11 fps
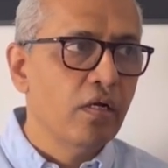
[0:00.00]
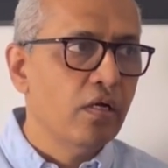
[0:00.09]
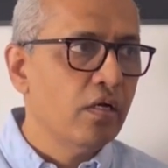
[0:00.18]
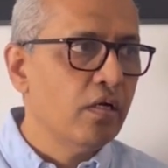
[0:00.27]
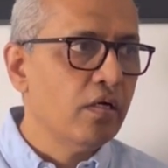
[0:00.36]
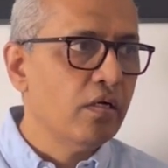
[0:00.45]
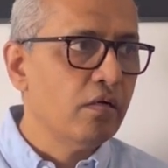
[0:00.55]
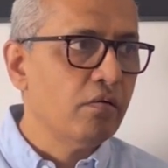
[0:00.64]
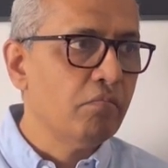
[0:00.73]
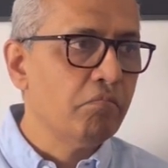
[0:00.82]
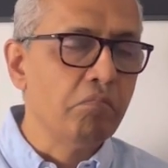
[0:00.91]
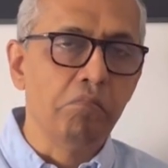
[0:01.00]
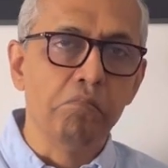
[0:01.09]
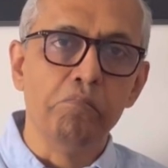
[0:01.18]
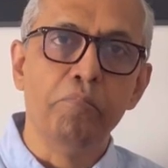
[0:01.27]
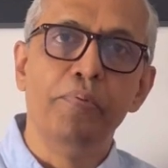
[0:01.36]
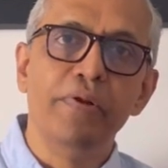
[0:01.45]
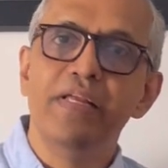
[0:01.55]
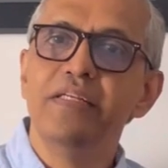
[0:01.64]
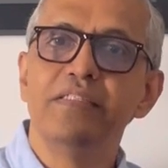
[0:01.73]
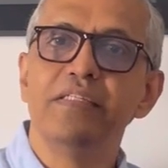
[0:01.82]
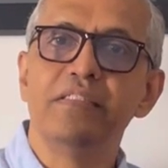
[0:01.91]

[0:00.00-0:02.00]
um, brings a